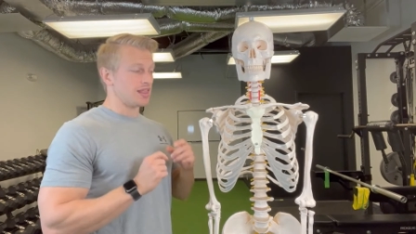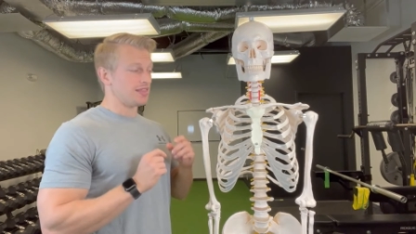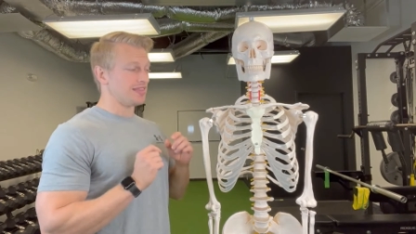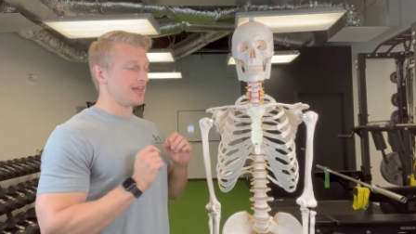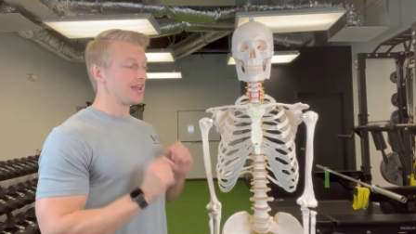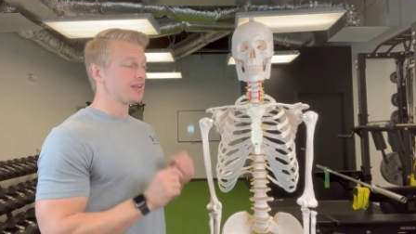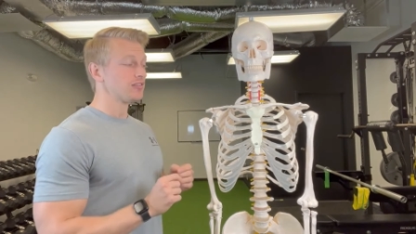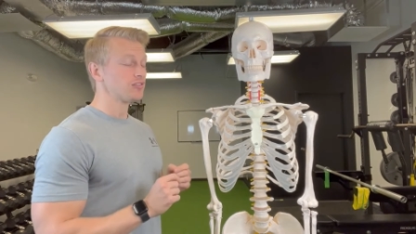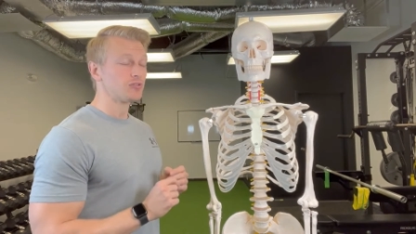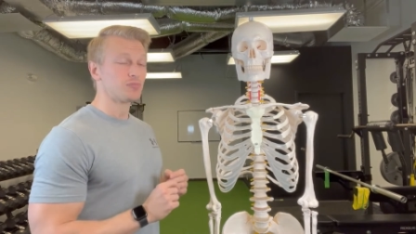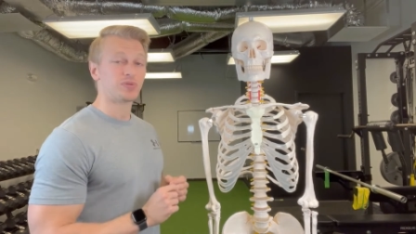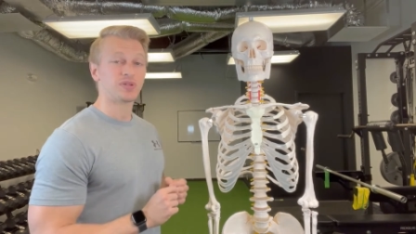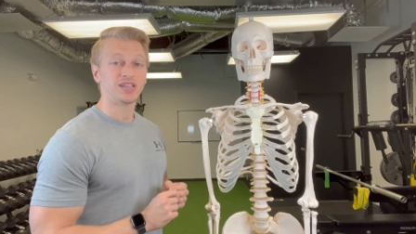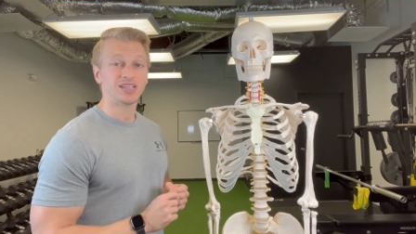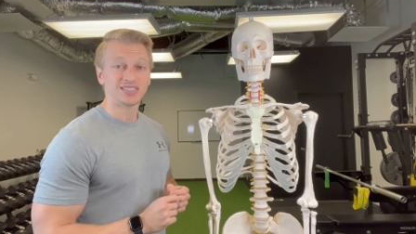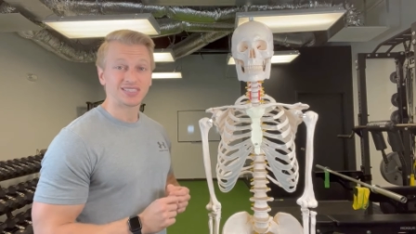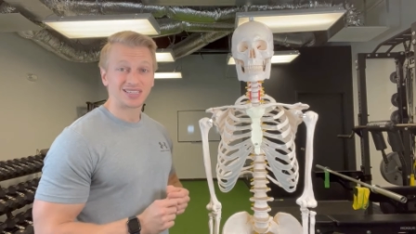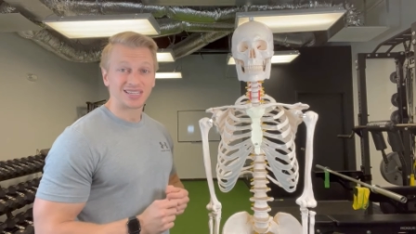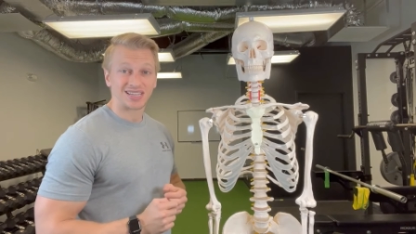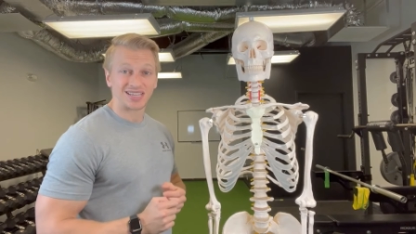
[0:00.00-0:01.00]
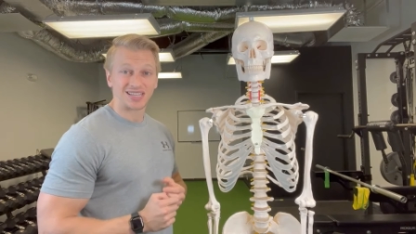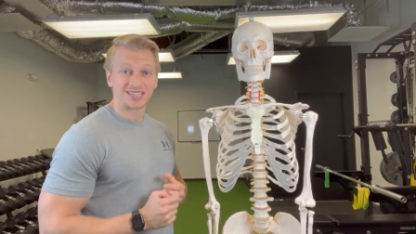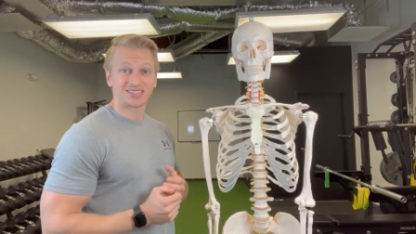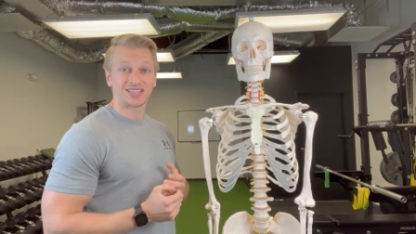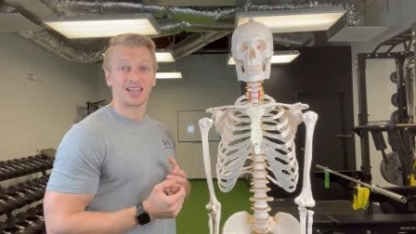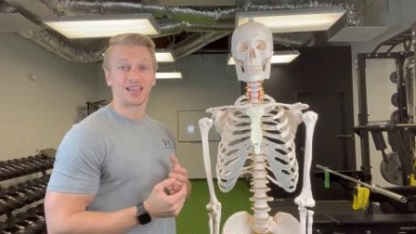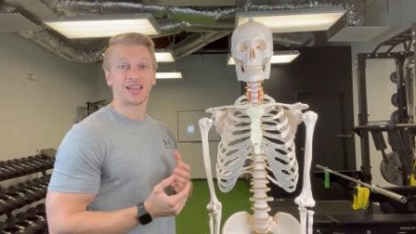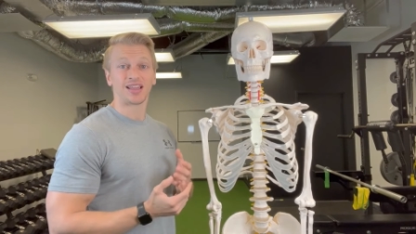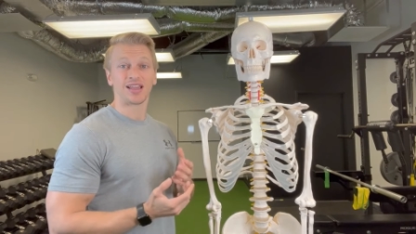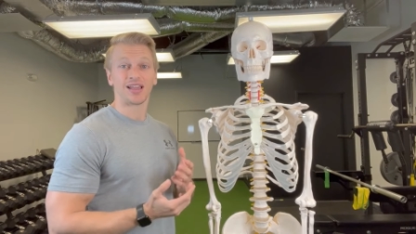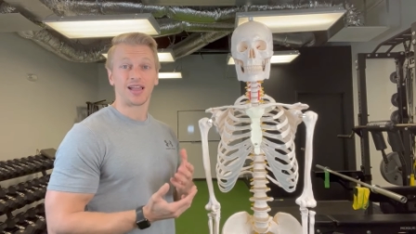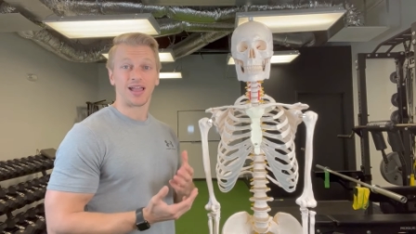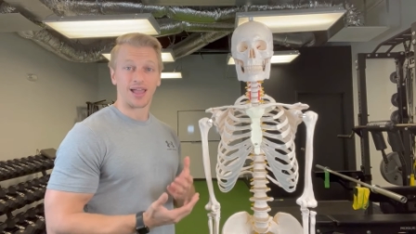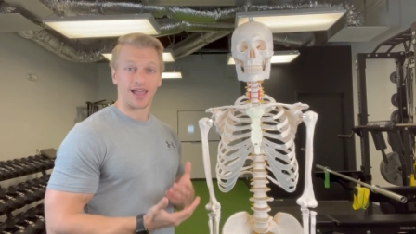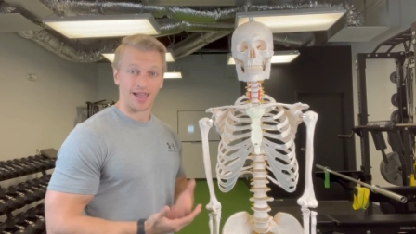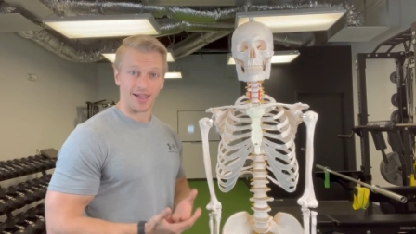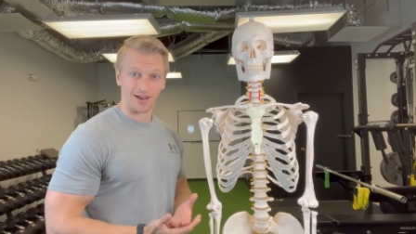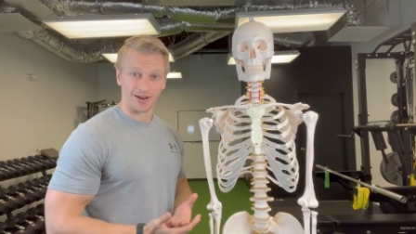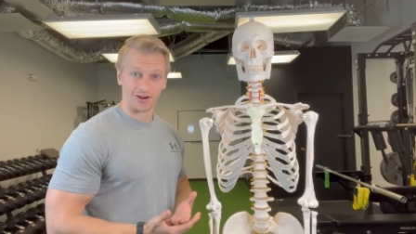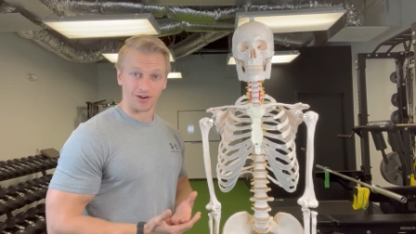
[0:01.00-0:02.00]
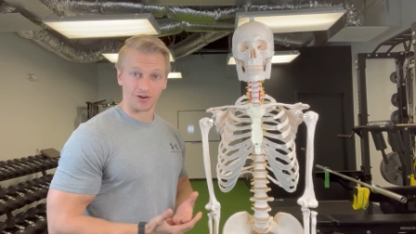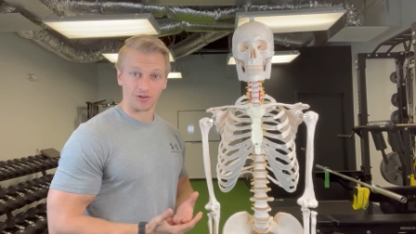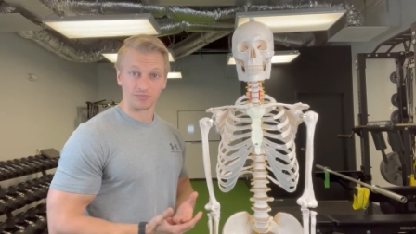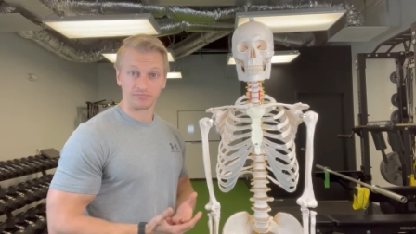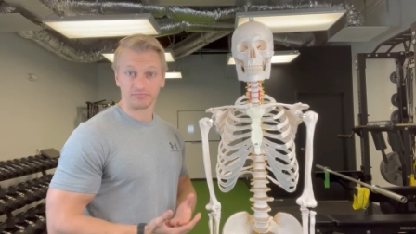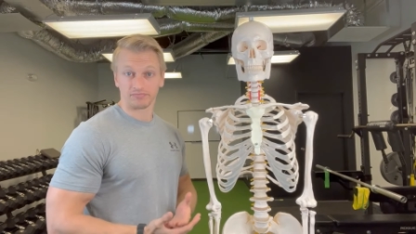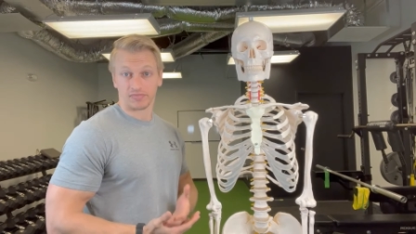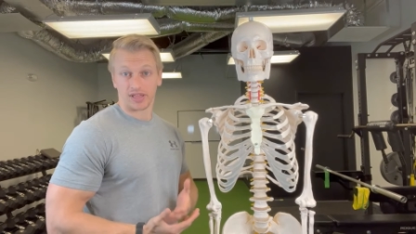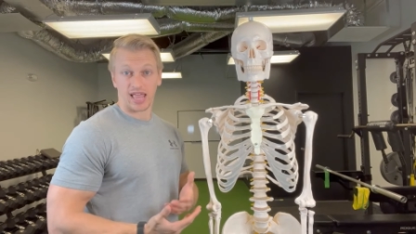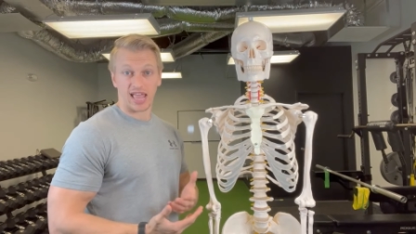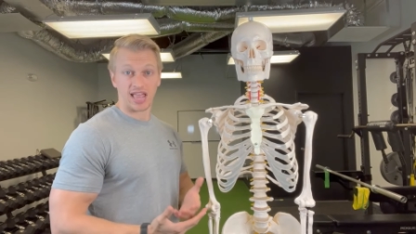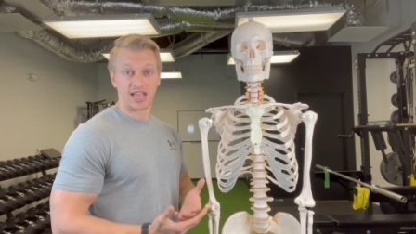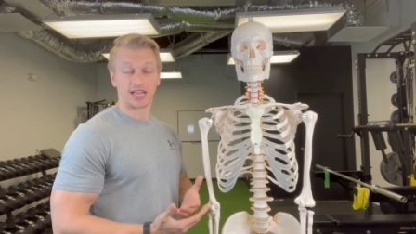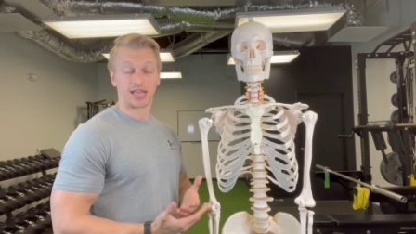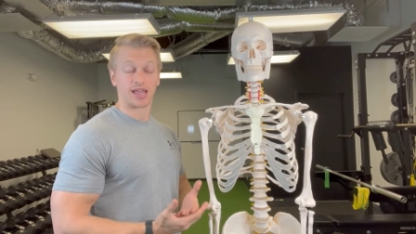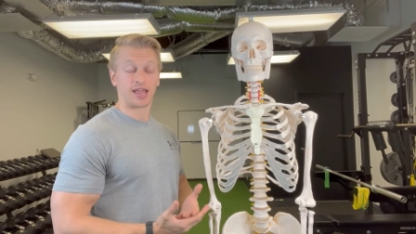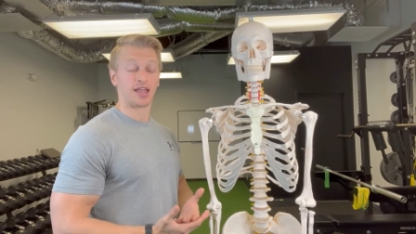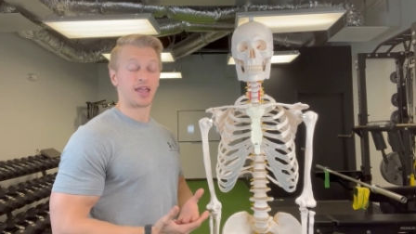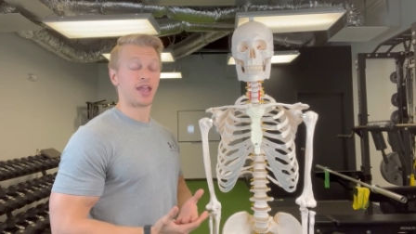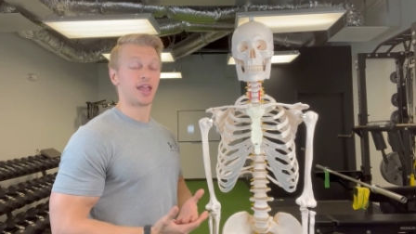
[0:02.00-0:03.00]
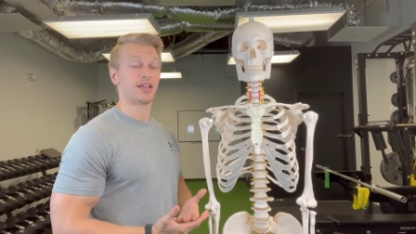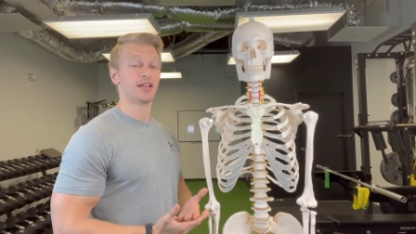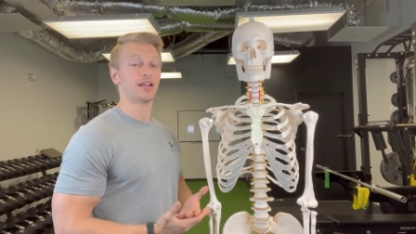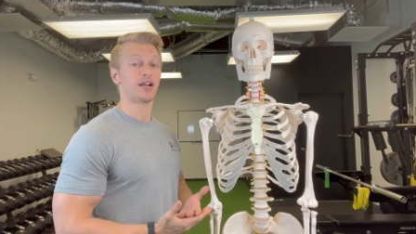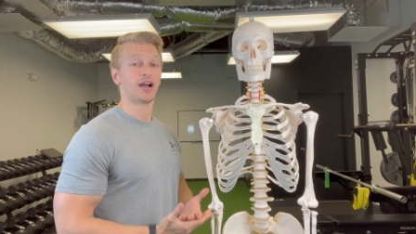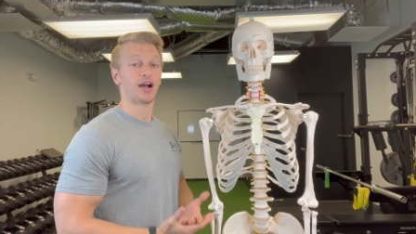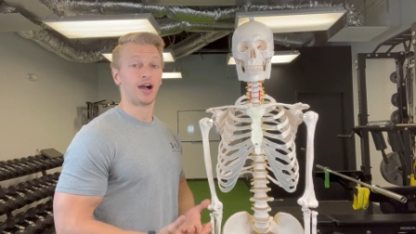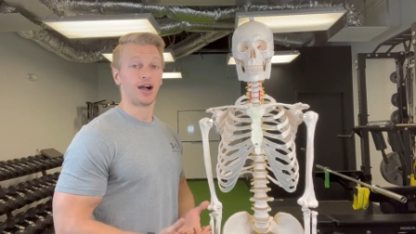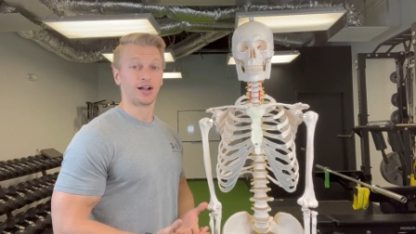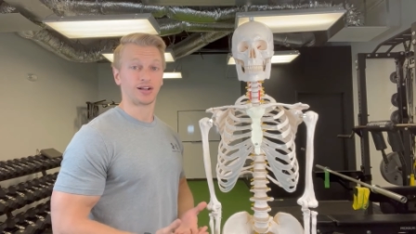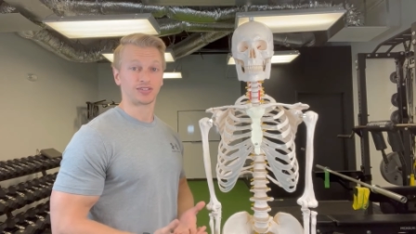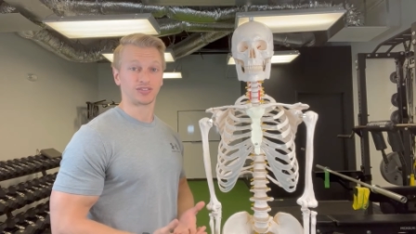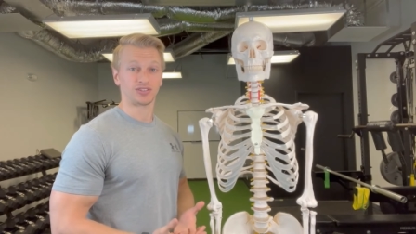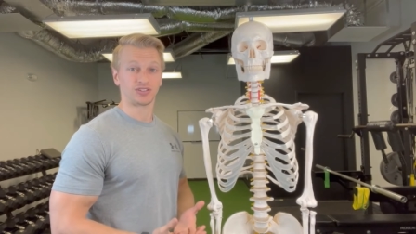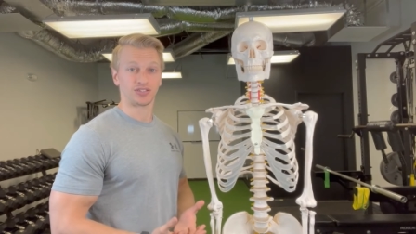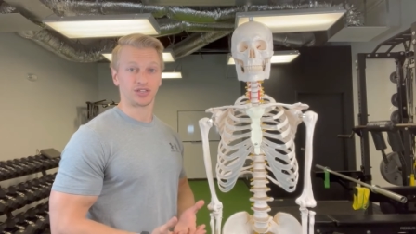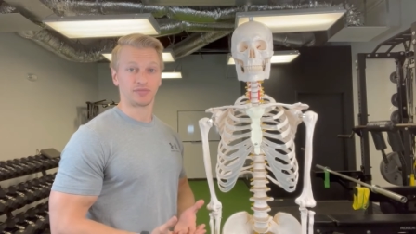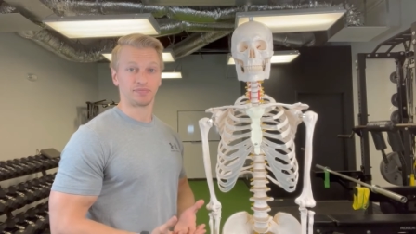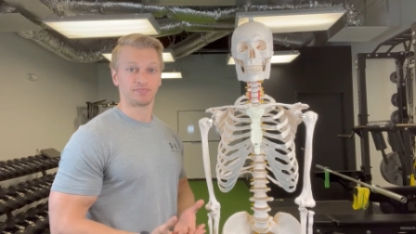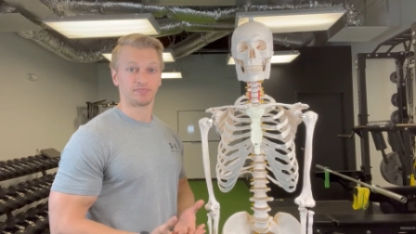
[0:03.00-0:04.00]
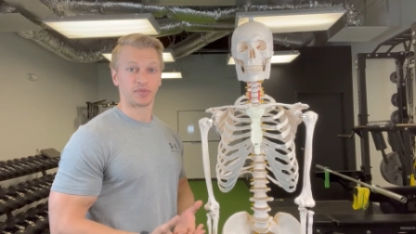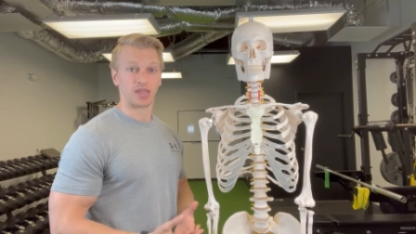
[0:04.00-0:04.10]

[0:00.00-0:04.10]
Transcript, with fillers: That other piece is air, AKA oxygen.